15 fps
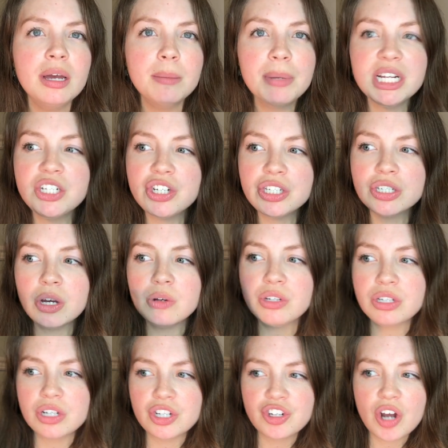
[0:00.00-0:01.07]
But it just goes
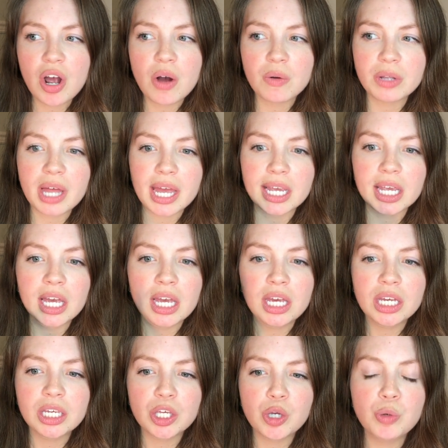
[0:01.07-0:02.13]
to show like
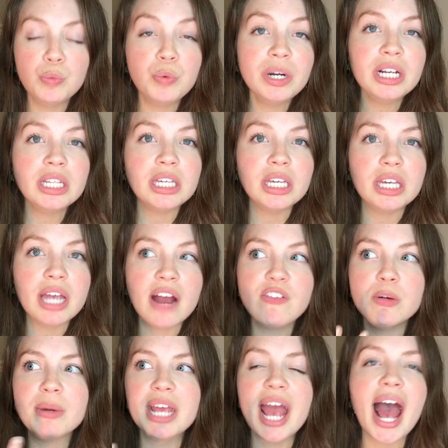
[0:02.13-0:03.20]
you really
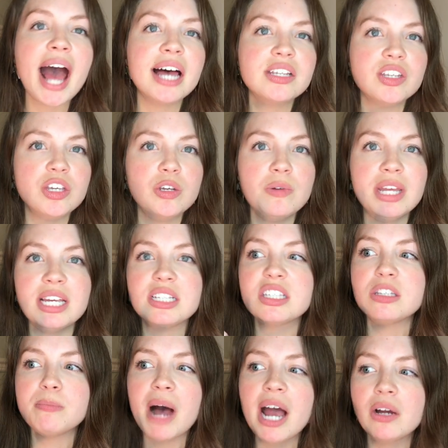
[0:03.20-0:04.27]
everybody has a unique
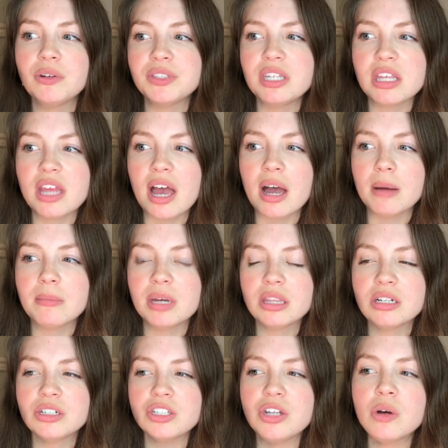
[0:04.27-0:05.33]
smile to them.
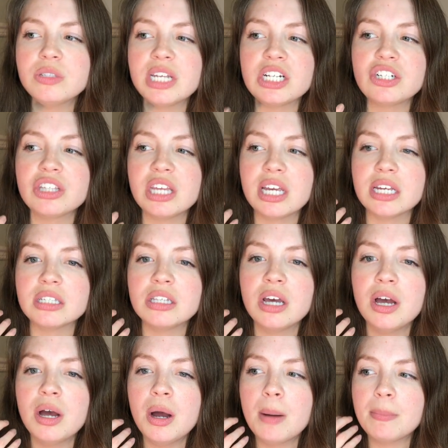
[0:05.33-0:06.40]
There's no such thing as
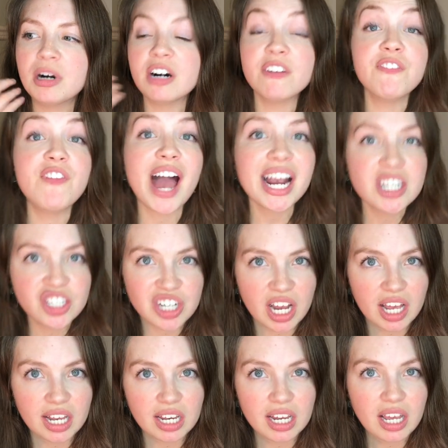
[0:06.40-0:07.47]

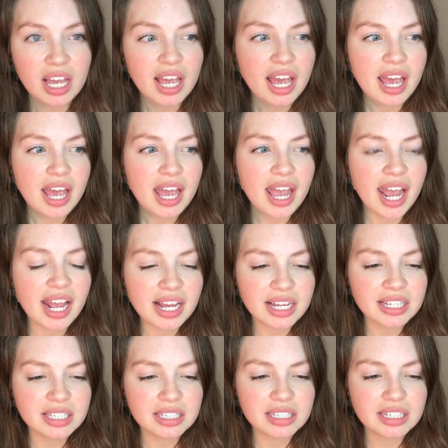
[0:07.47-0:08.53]
perfection
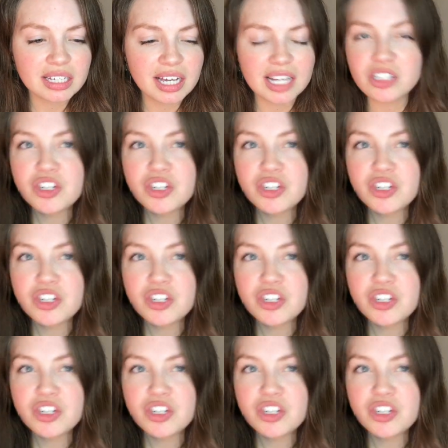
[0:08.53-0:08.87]
and it's